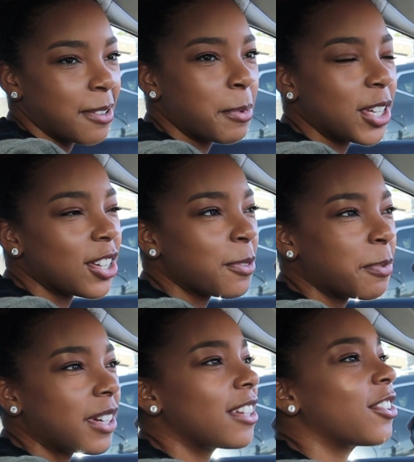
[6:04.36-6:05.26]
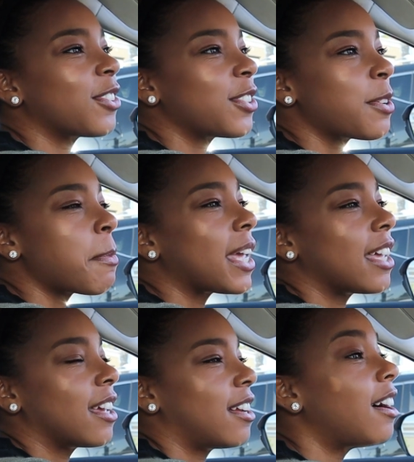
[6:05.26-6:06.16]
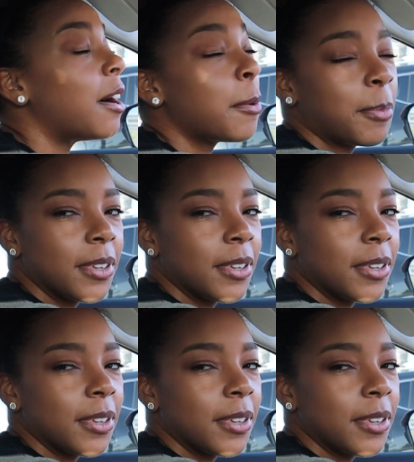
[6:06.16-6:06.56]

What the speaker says: But you're making it up.